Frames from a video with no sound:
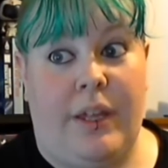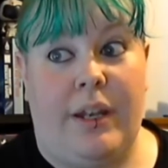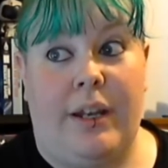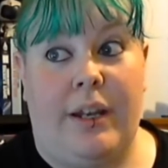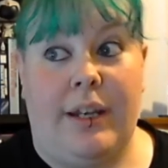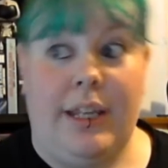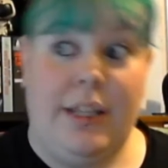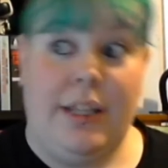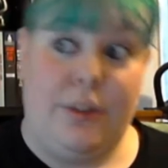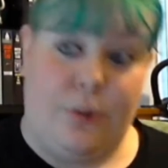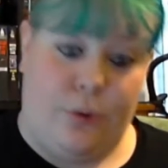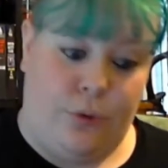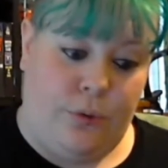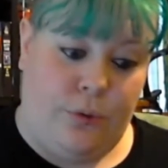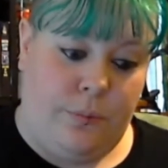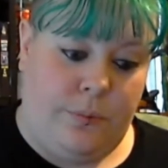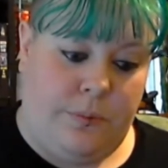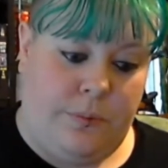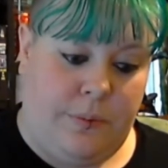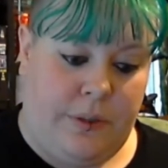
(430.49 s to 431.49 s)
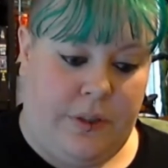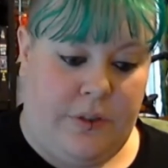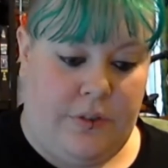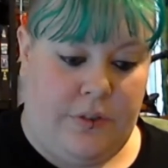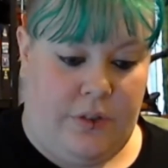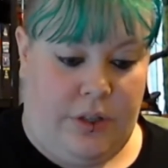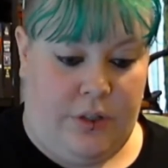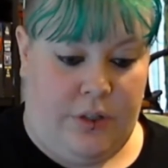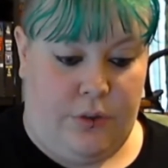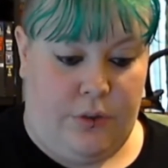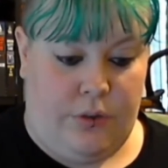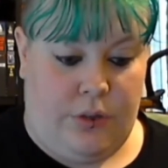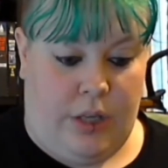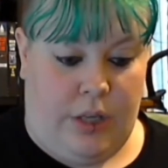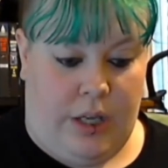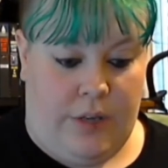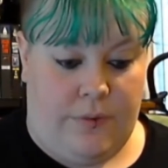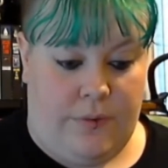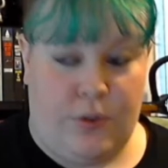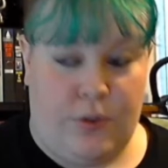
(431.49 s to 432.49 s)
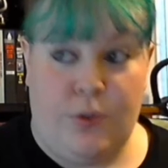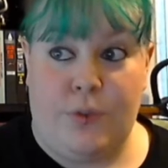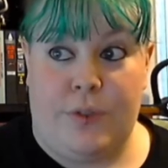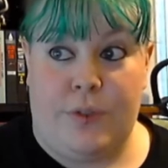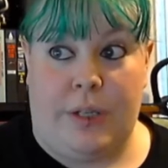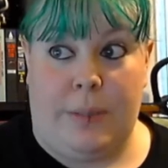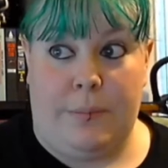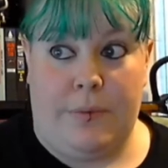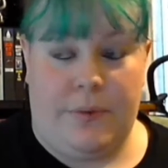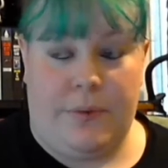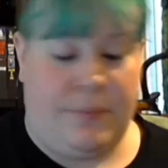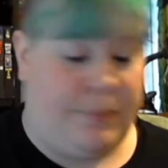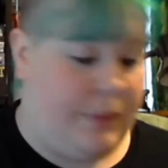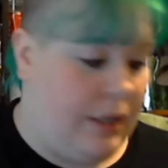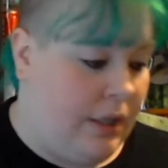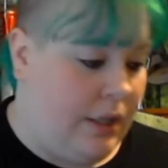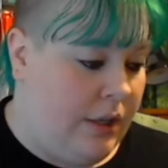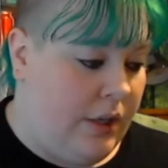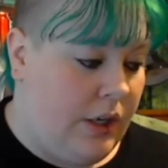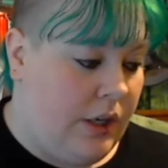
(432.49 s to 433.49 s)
and I need the hoops because I don't have Q-snaps.